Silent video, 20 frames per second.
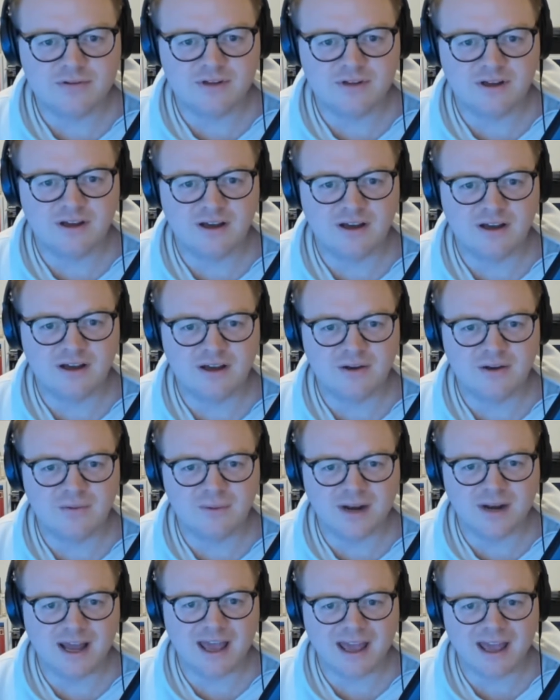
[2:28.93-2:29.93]

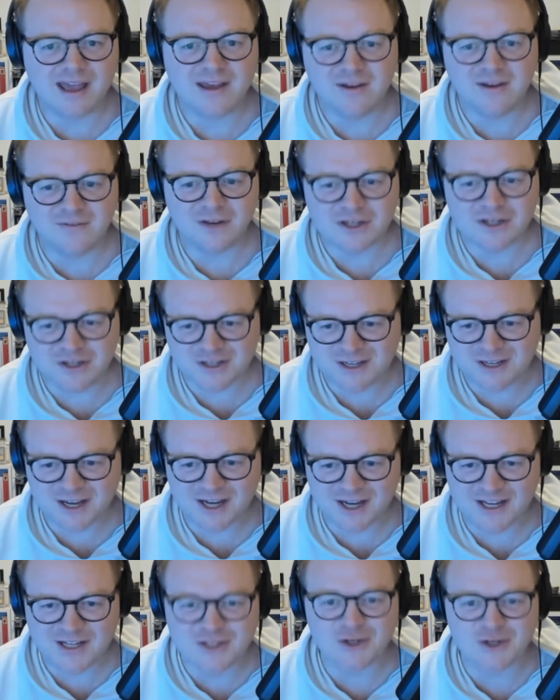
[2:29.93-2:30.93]
when I eventually
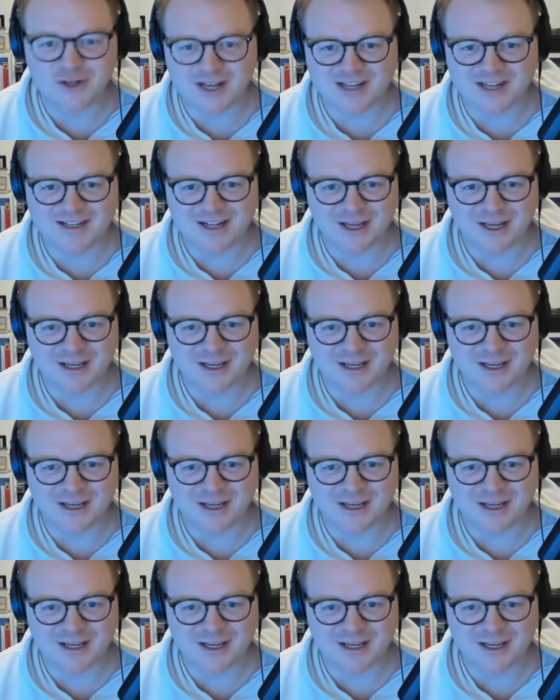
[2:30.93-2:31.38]
got internet.